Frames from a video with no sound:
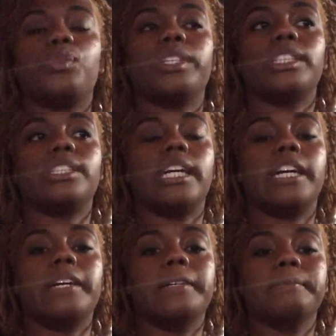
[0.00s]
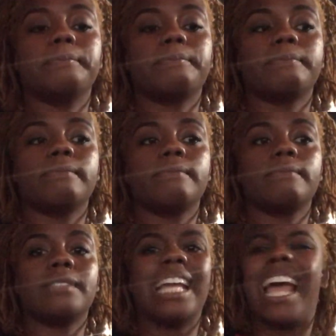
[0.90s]
want to,
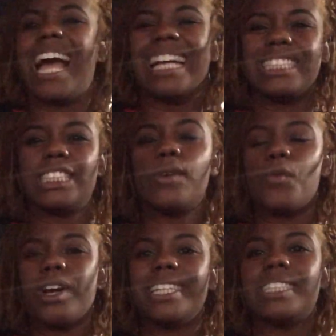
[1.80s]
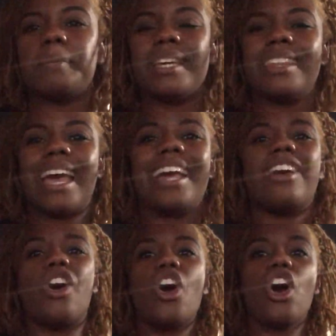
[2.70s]
I just didn't want it to be that
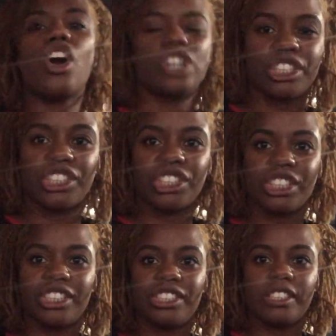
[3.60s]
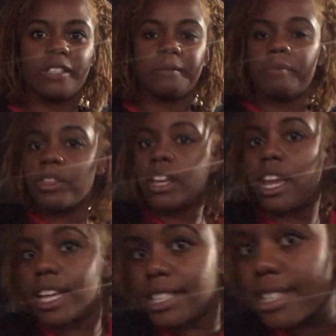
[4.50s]
harsh, you know?
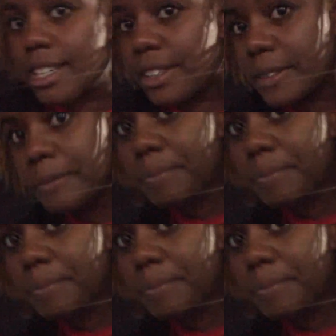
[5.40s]
And so